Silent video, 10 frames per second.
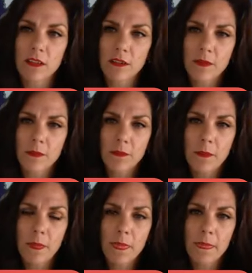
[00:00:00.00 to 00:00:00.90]

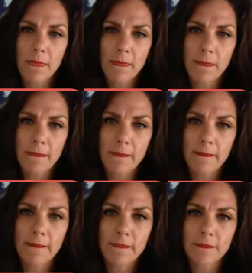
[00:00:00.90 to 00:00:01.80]

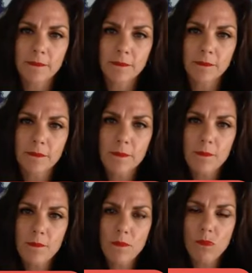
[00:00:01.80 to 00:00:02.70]

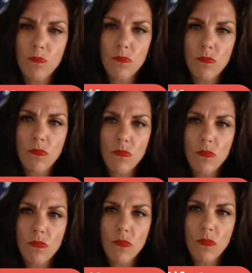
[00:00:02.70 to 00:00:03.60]

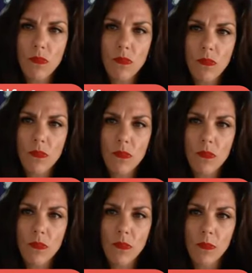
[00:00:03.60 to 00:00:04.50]

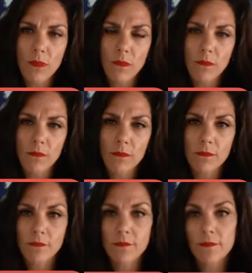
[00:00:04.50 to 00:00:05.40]

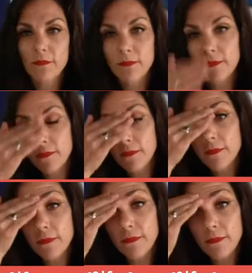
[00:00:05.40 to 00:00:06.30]

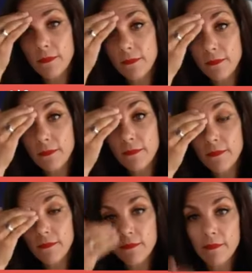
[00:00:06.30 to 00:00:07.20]

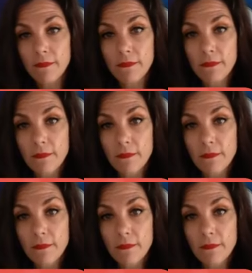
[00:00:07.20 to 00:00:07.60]
No words are spoken by the person on screen.